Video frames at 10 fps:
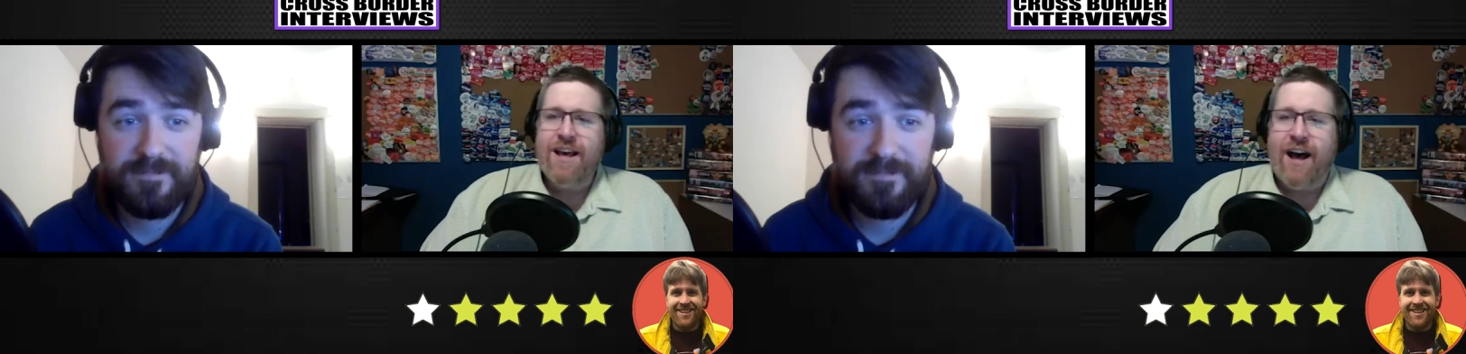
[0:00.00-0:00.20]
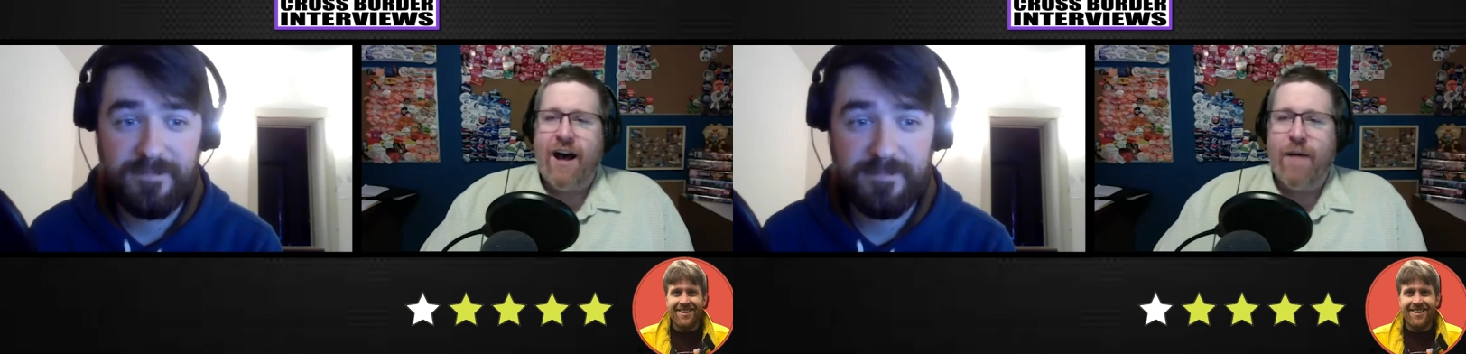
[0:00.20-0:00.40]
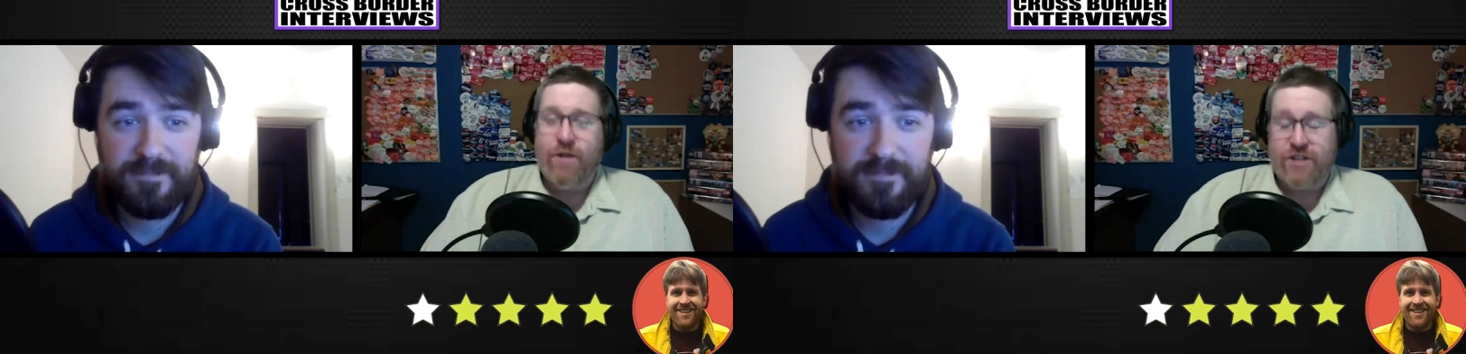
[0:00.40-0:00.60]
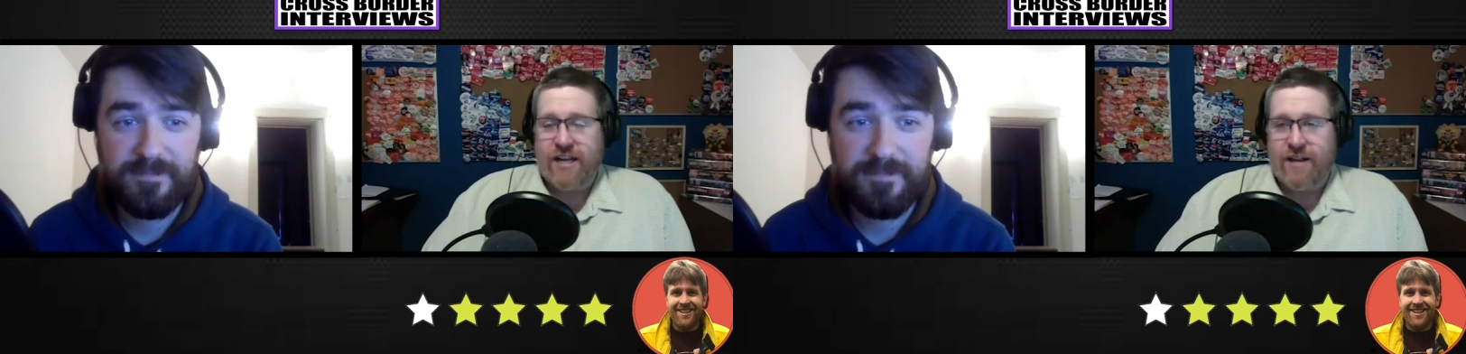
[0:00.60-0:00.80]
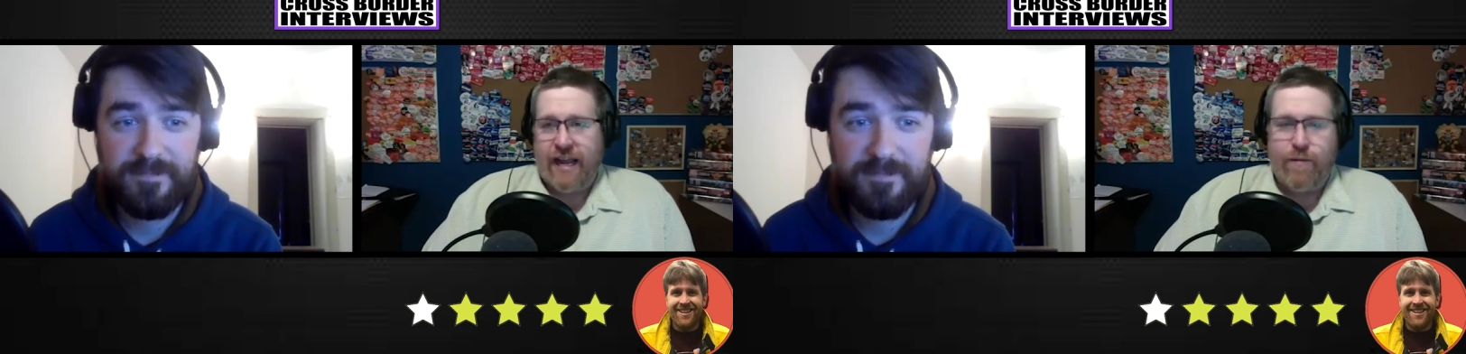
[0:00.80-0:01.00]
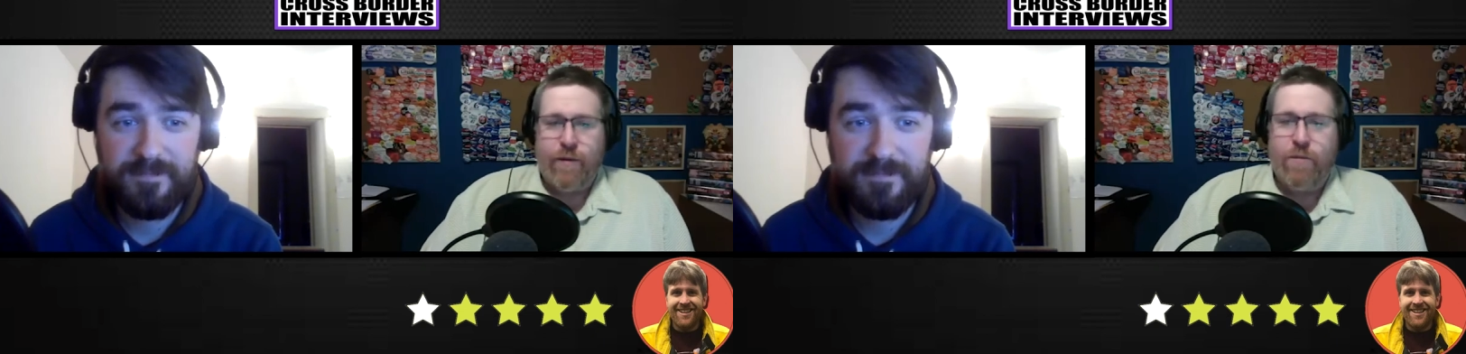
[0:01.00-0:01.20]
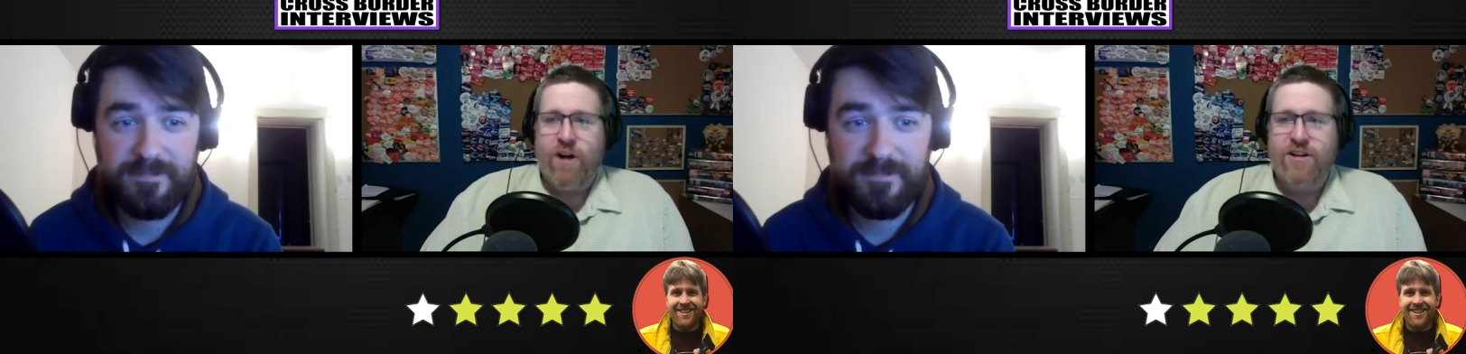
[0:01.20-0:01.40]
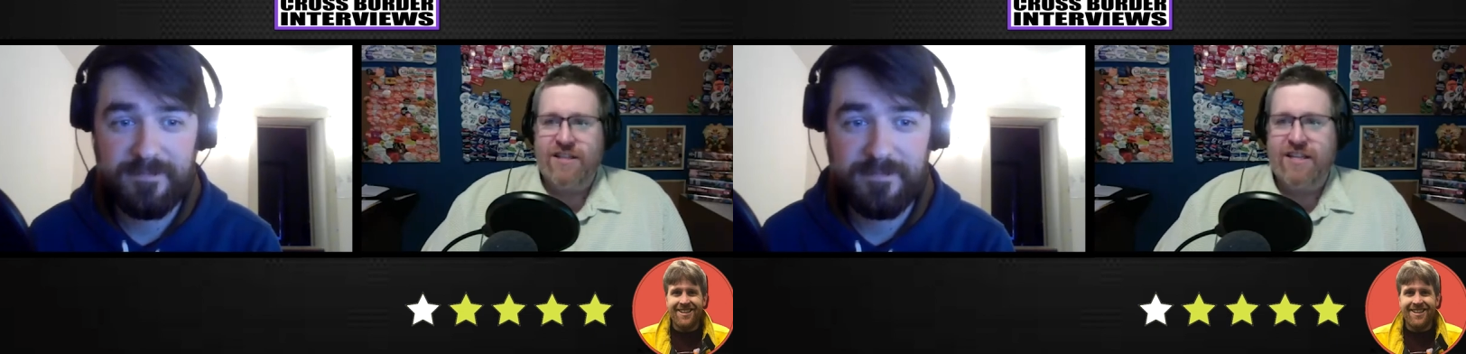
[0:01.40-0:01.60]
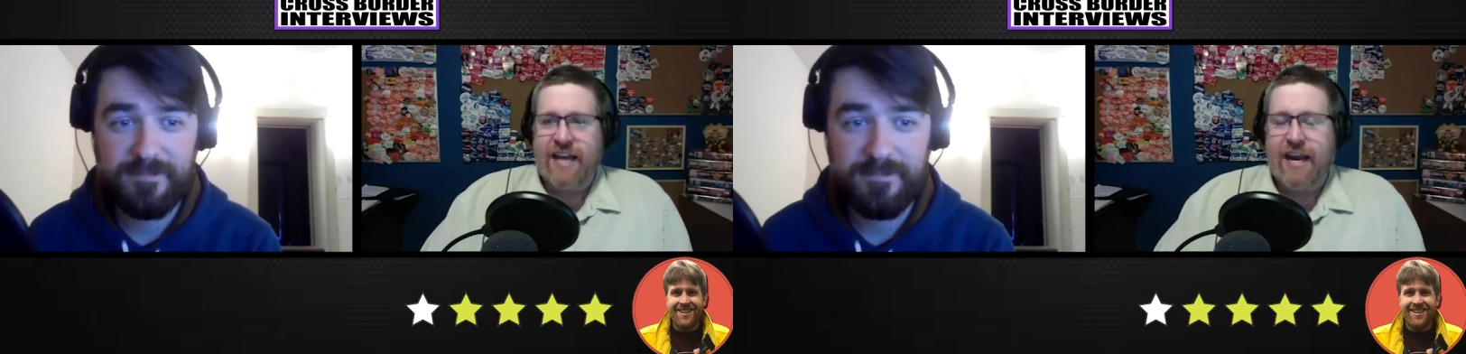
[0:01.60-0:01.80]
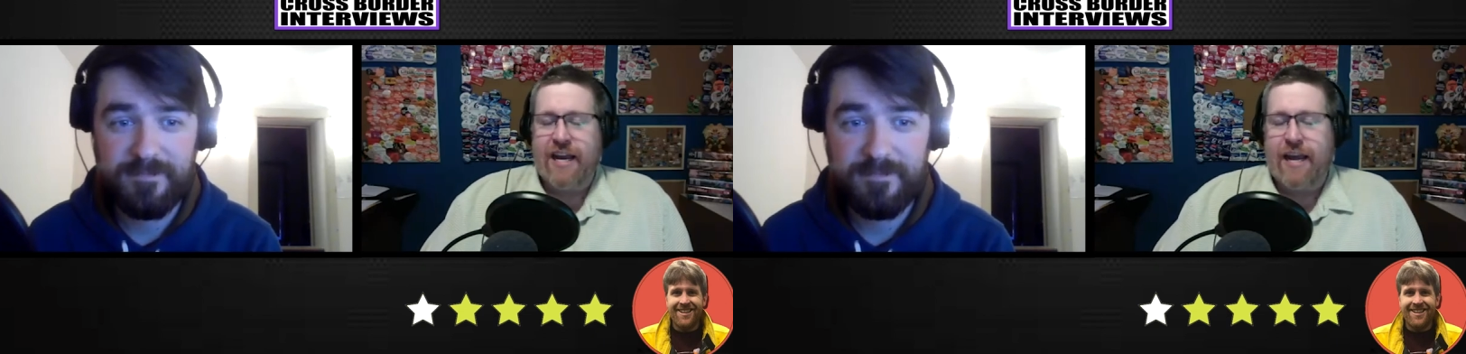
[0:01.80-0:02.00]
Speaker 1: uh, which like we watched it the
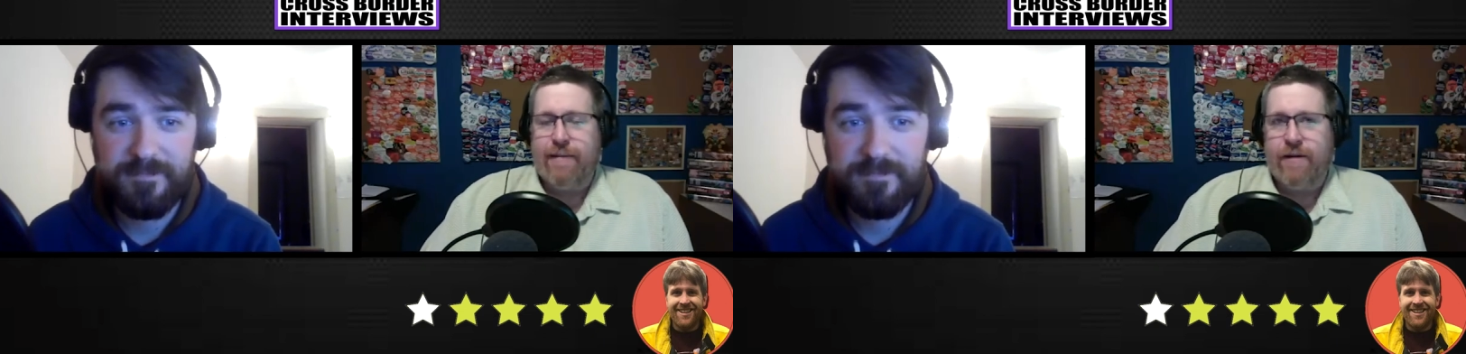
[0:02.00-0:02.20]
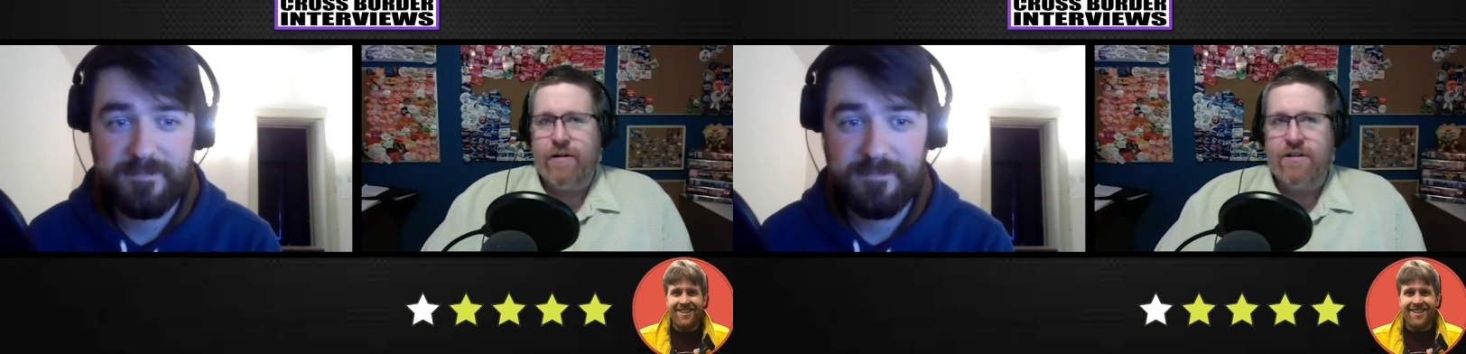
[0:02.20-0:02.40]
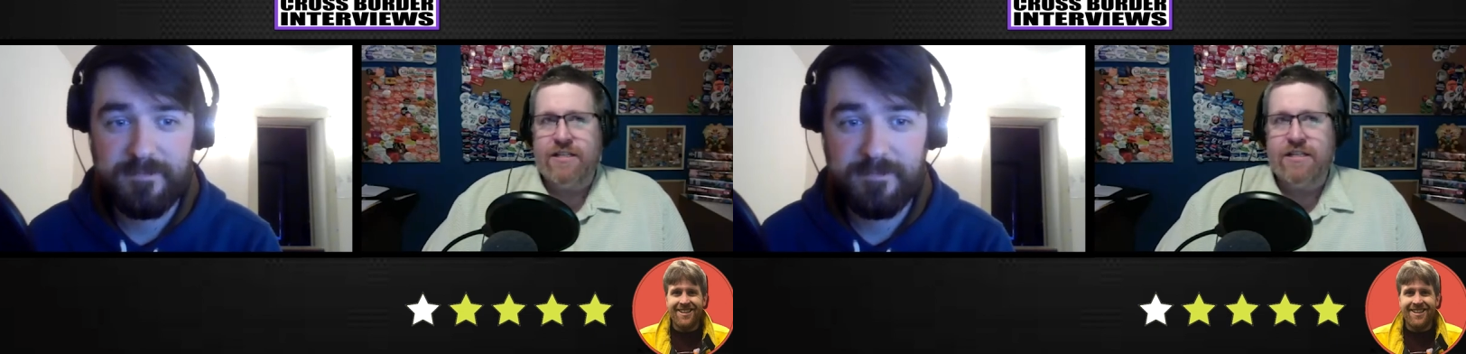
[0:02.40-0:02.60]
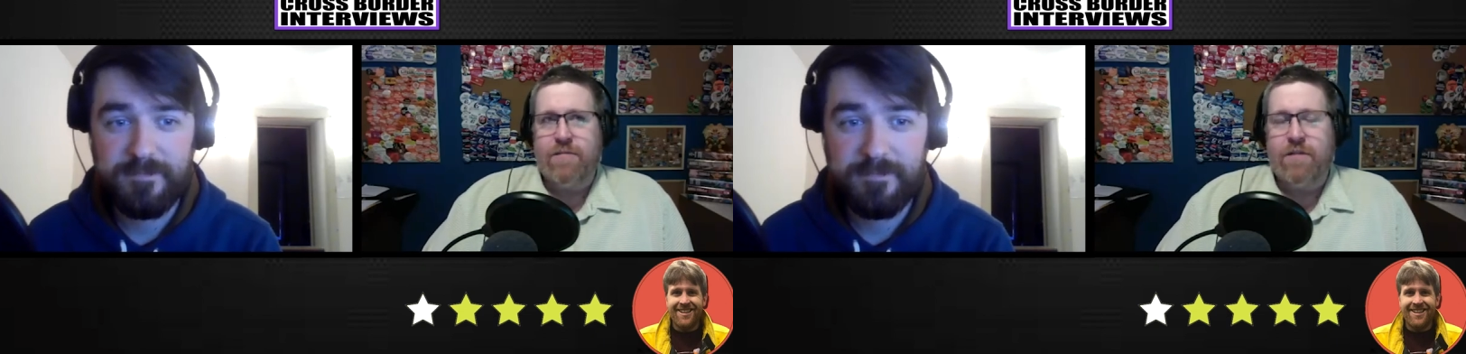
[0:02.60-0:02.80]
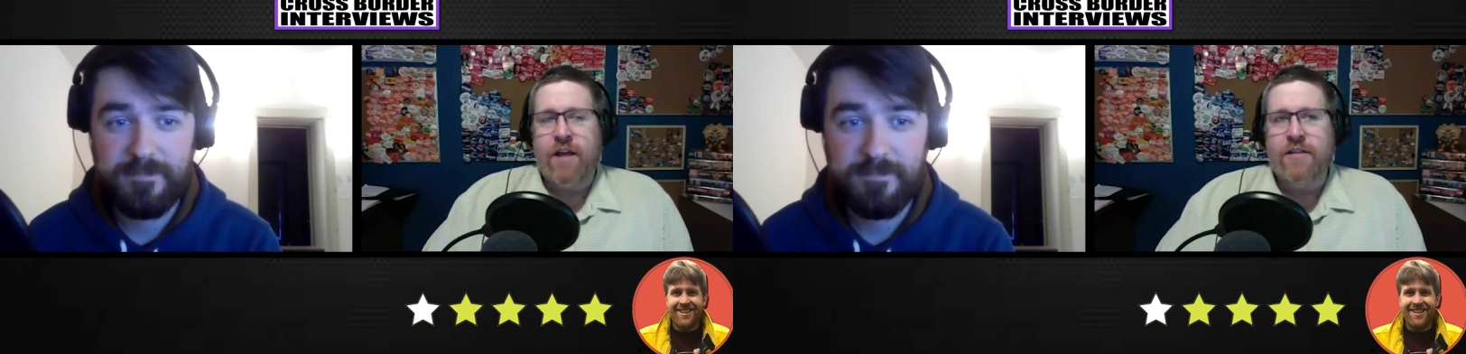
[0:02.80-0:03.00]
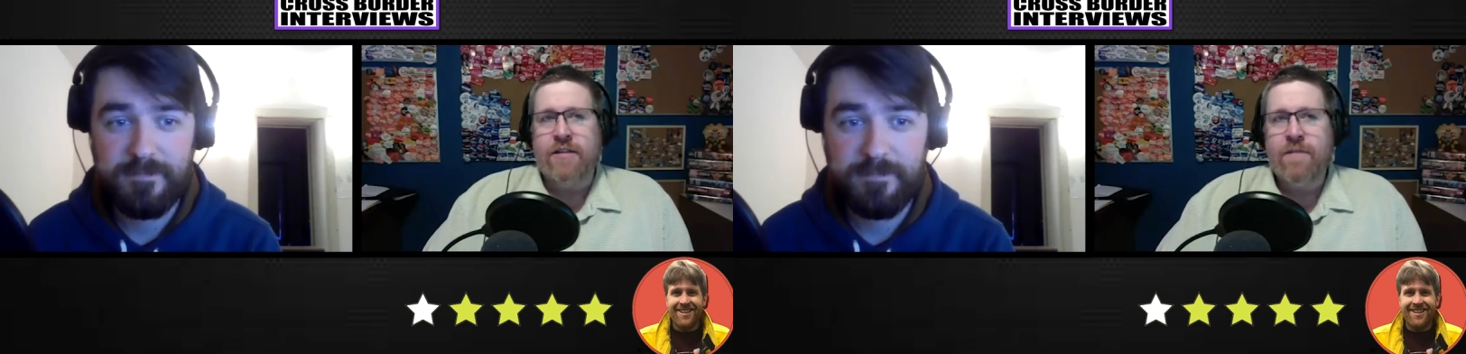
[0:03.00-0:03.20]
day it came out on Disney Plus.